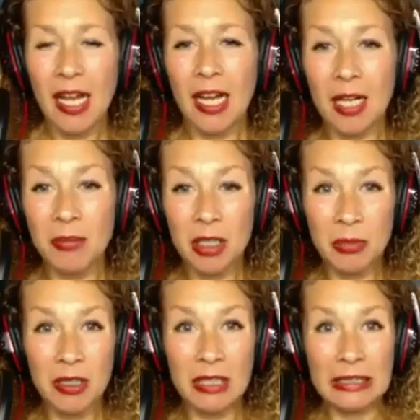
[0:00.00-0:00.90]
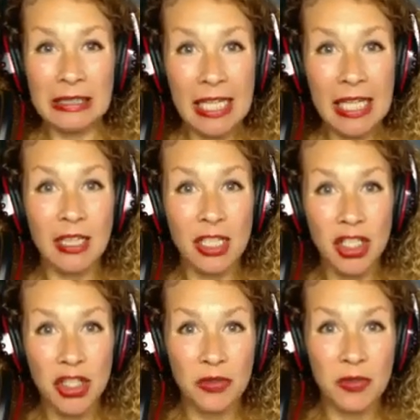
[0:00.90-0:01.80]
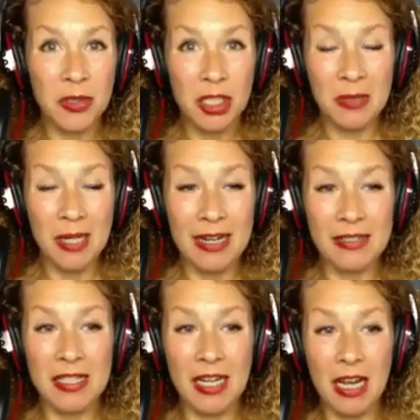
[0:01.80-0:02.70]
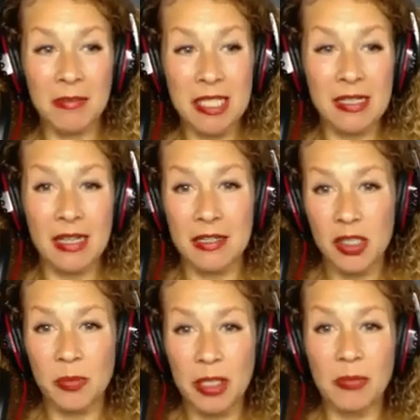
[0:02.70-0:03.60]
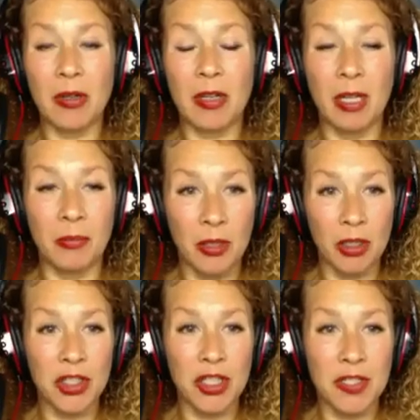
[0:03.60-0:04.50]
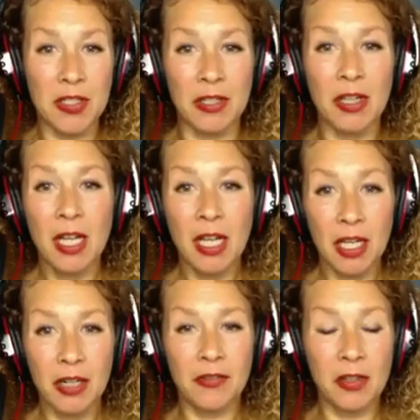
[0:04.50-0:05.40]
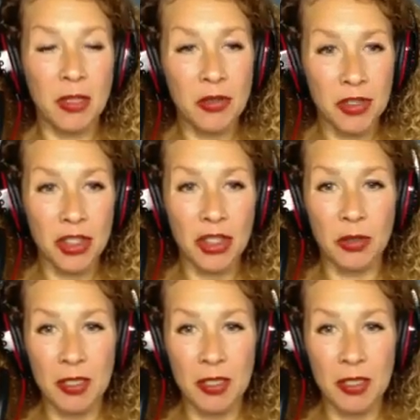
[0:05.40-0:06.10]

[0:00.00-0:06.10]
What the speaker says: And I'm going to put a link in the description box to Amazon so people can purchase it here from YouTube.